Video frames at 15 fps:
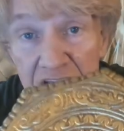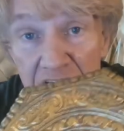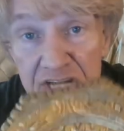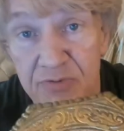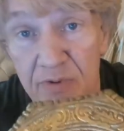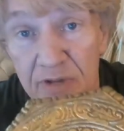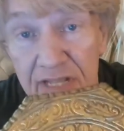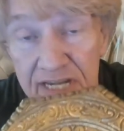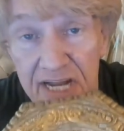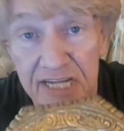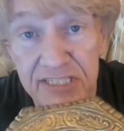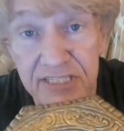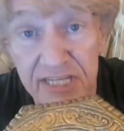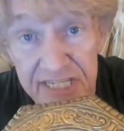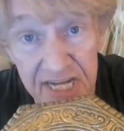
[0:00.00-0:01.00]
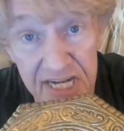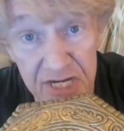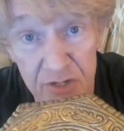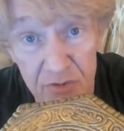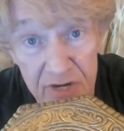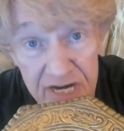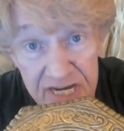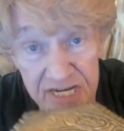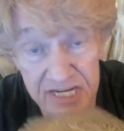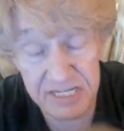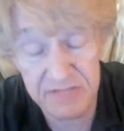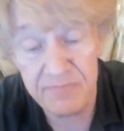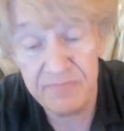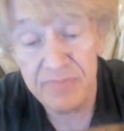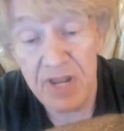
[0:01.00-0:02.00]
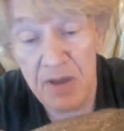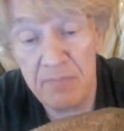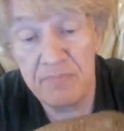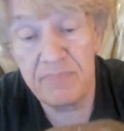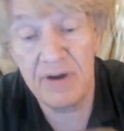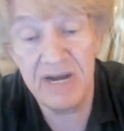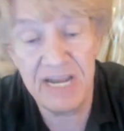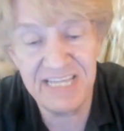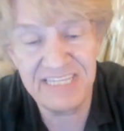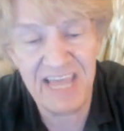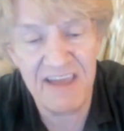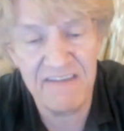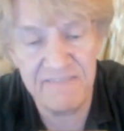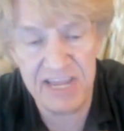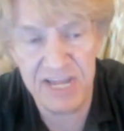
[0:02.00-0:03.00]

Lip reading: It's really nicely decorated, but it's heavy.